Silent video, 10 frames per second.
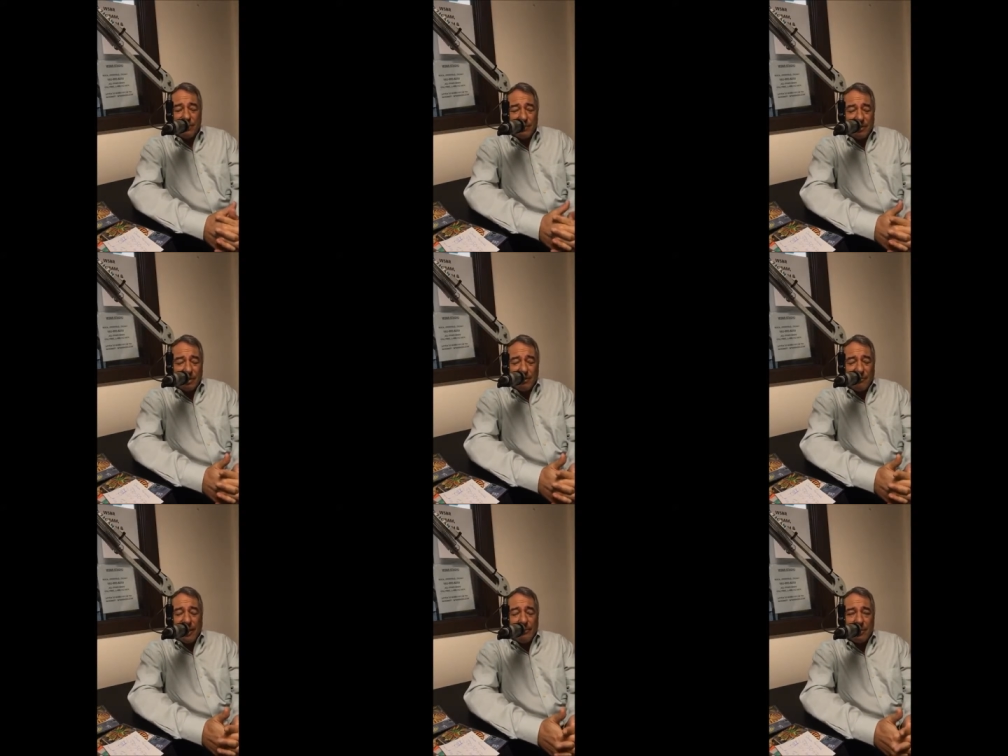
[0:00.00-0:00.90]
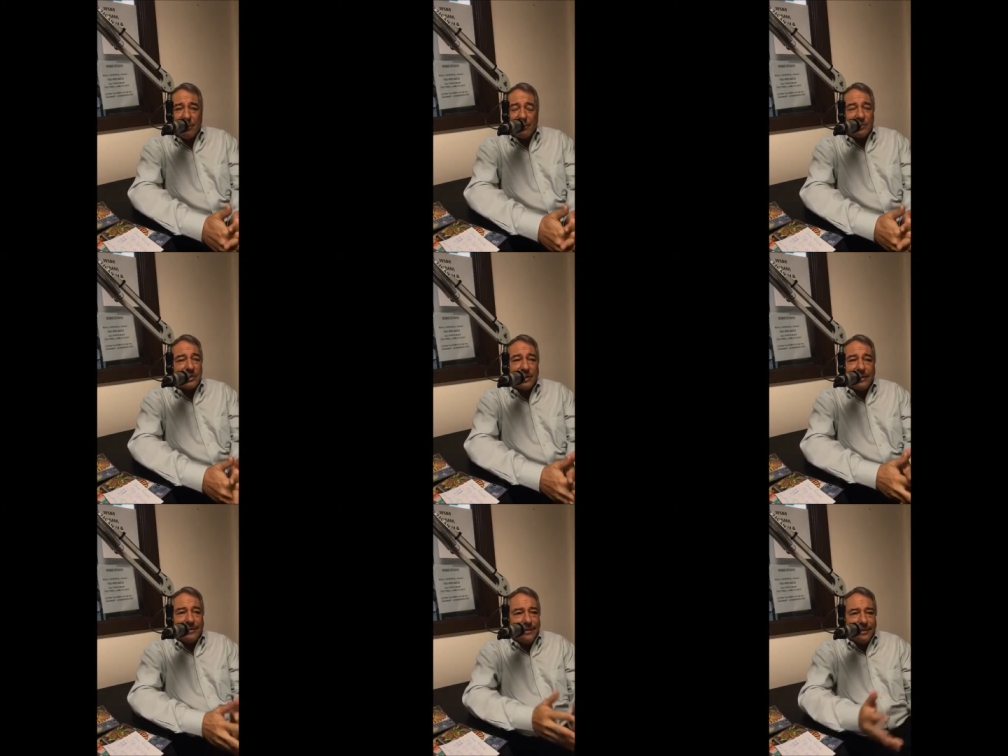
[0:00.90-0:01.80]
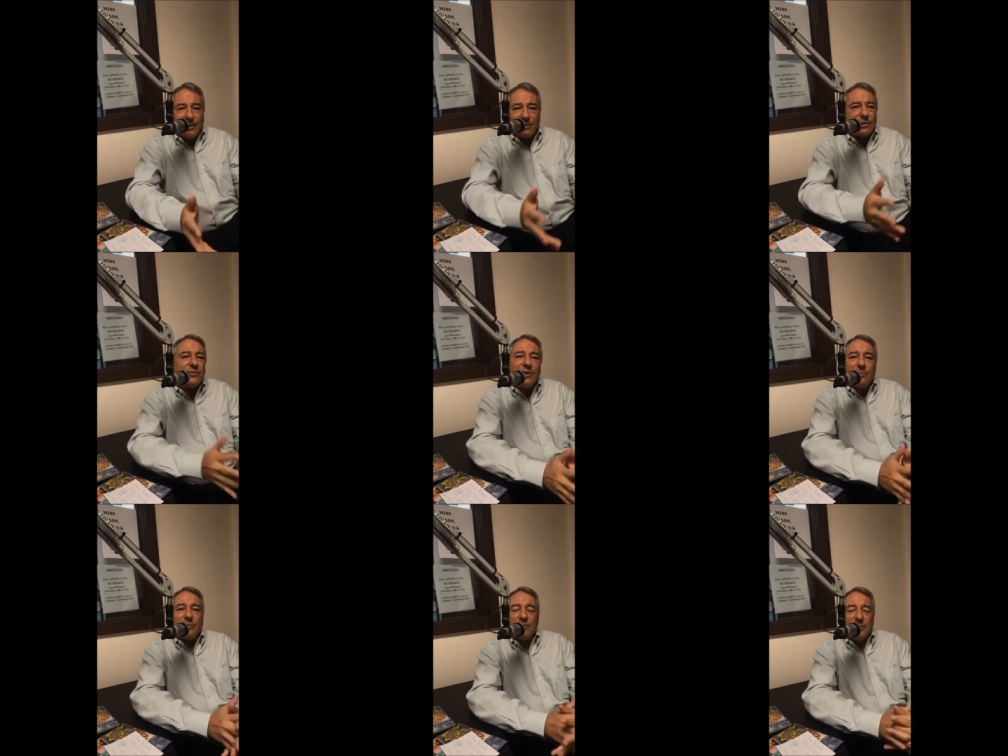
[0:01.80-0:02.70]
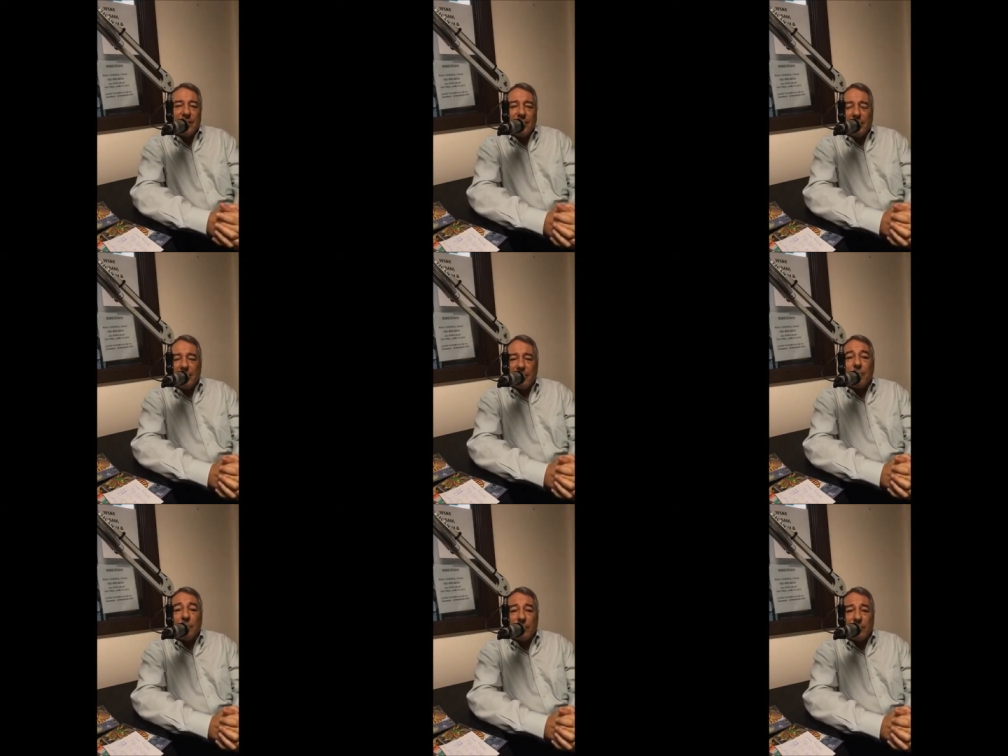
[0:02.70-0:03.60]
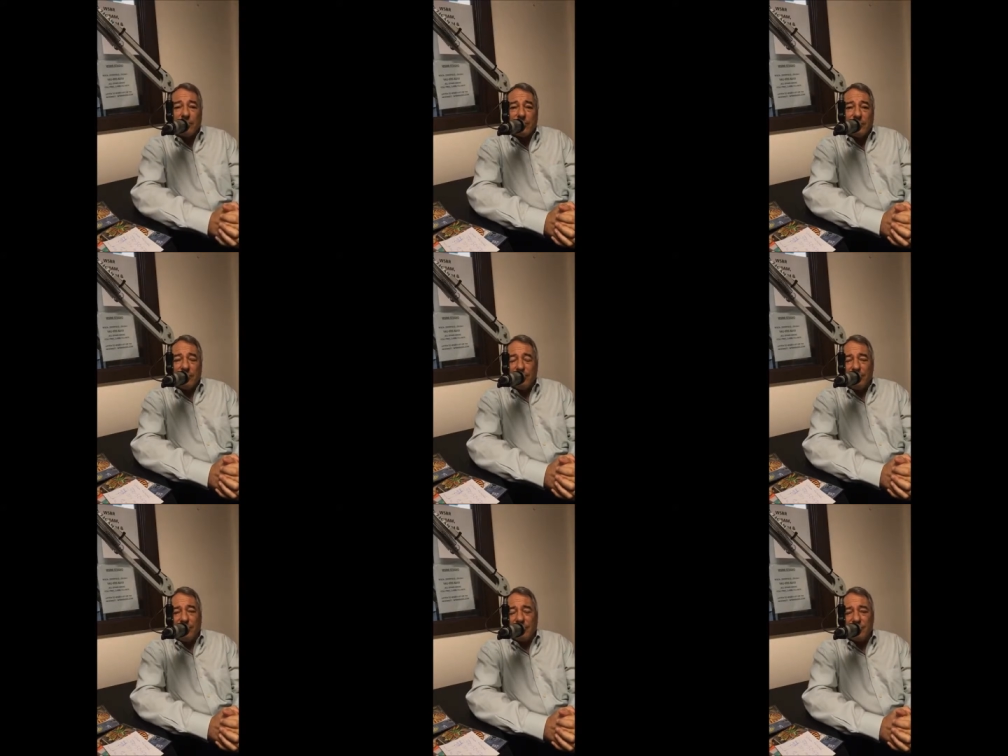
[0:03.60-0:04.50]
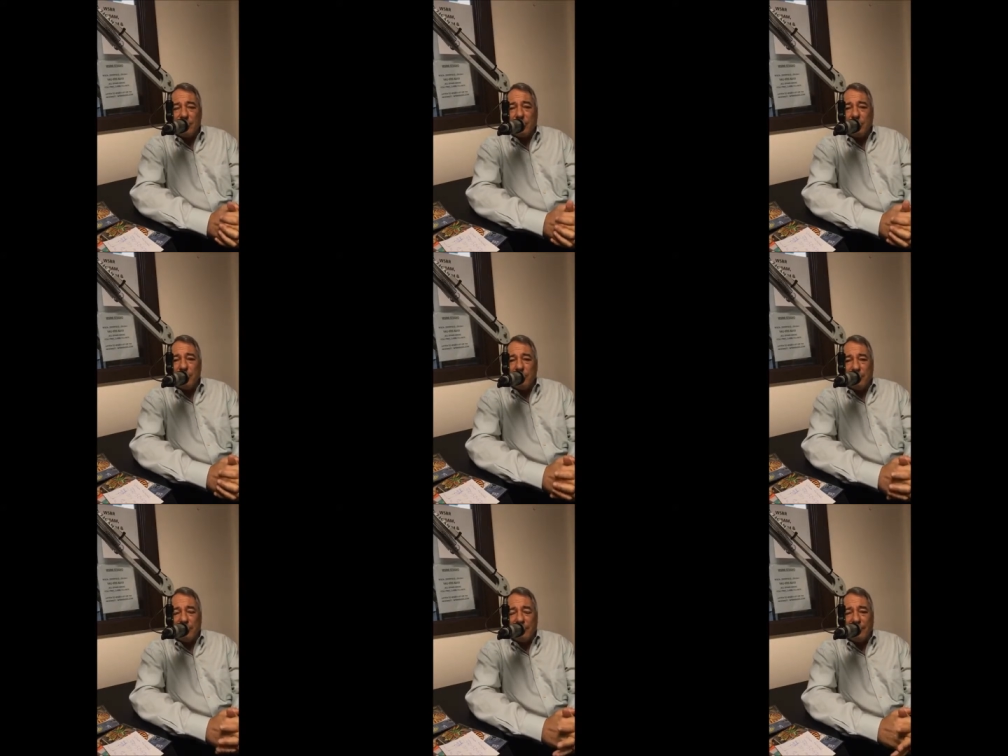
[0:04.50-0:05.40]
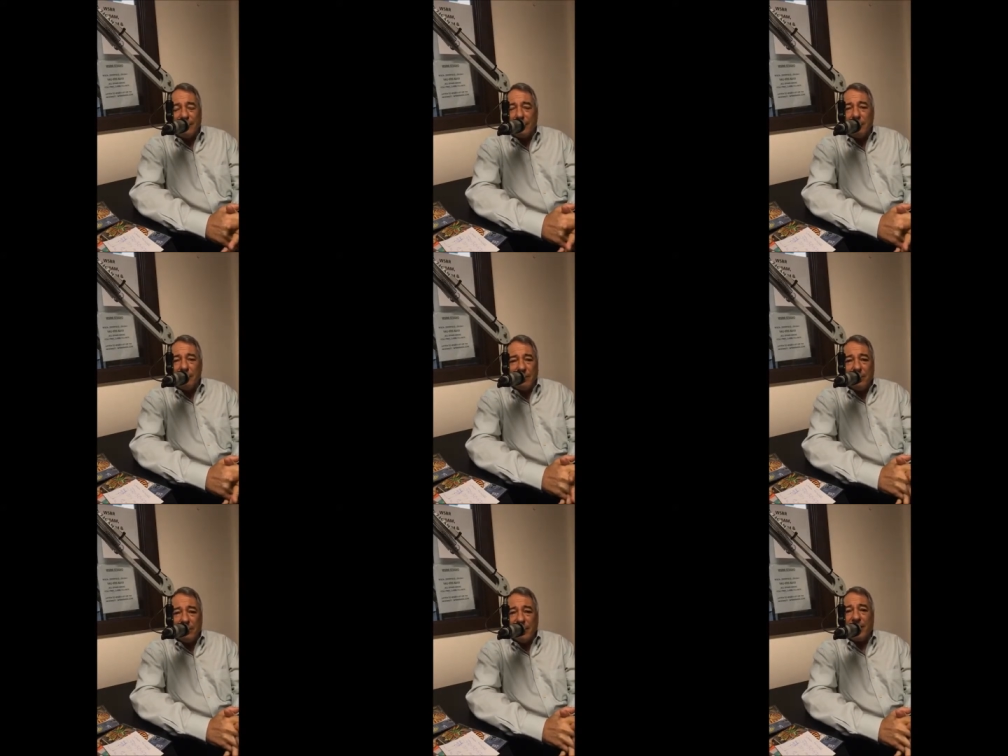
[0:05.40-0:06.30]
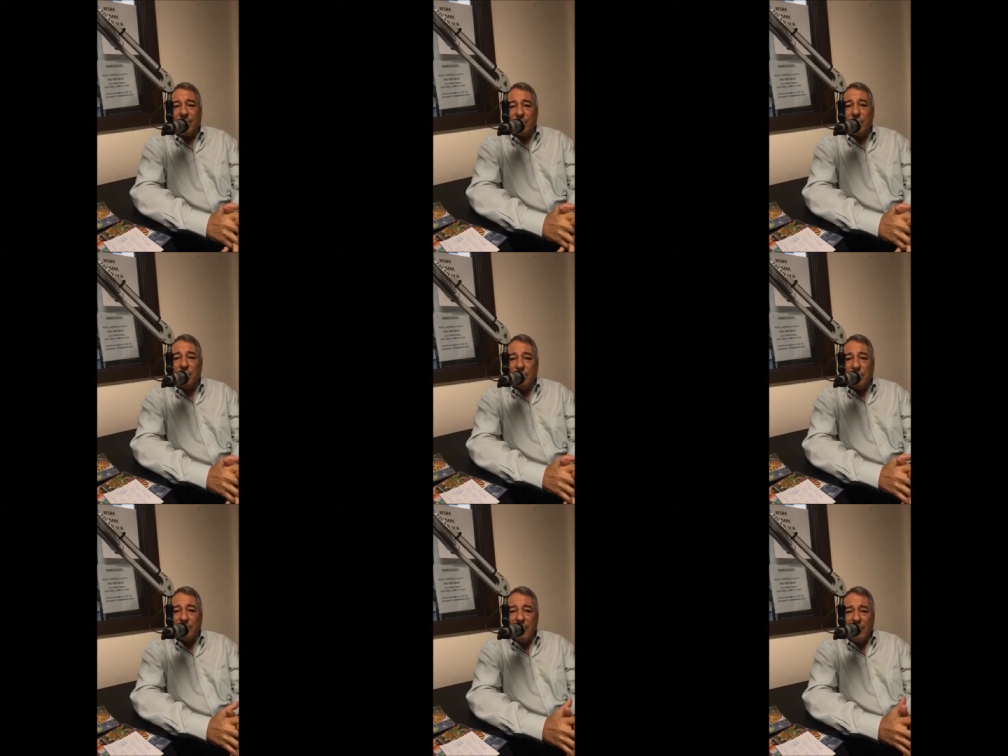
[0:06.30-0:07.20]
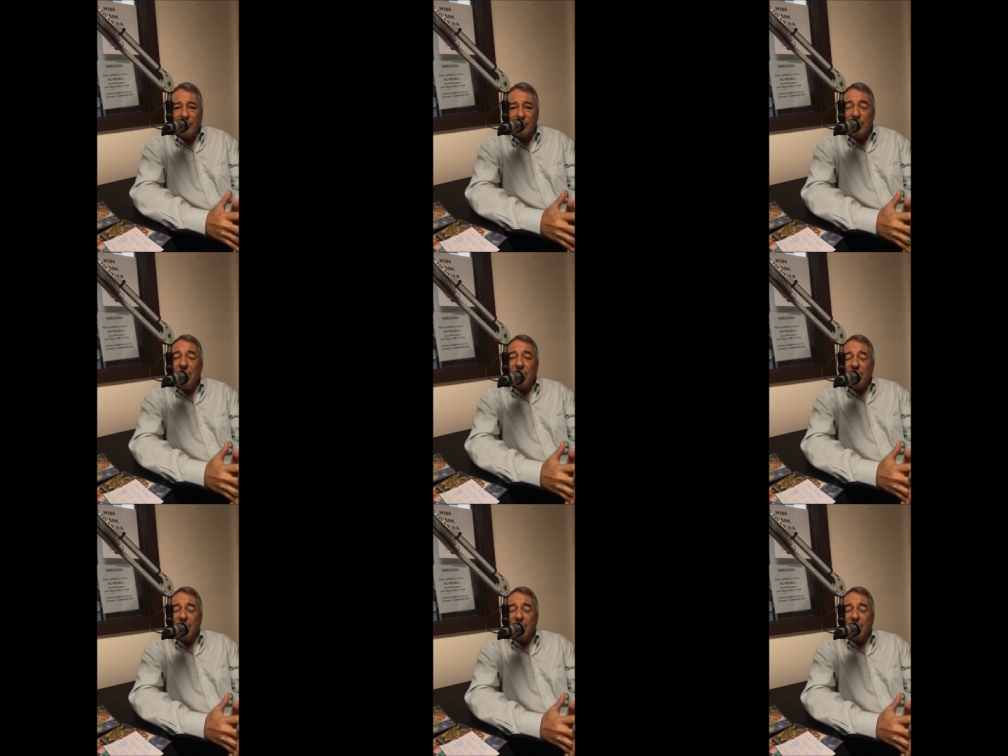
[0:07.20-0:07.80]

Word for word: a family that's got you know this family's got a net worth of uh, somewhere between uh, a million and a half and two million dollars